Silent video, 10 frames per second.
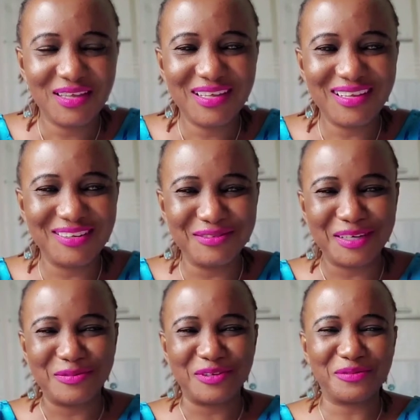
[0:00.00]
Hello, my
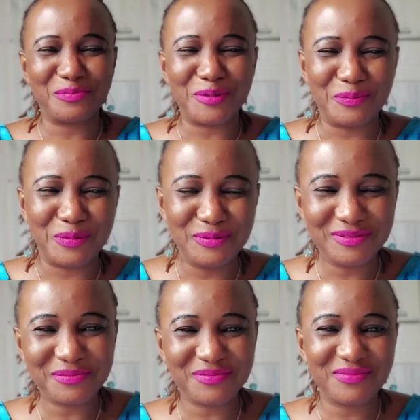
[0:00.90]
beautiful people.
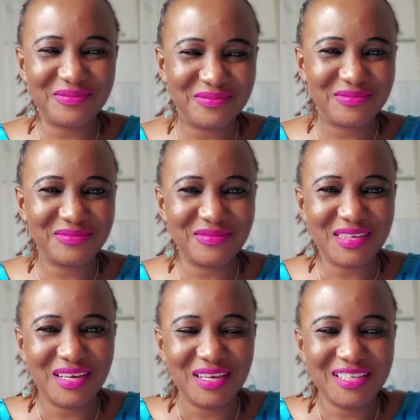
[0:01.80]

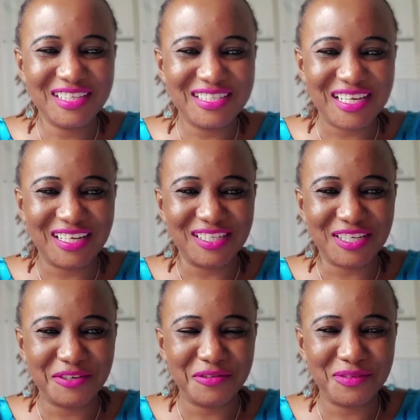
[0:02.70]
This is Anna
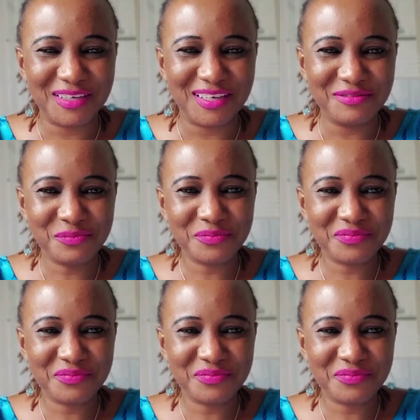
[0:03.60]
Sharif again.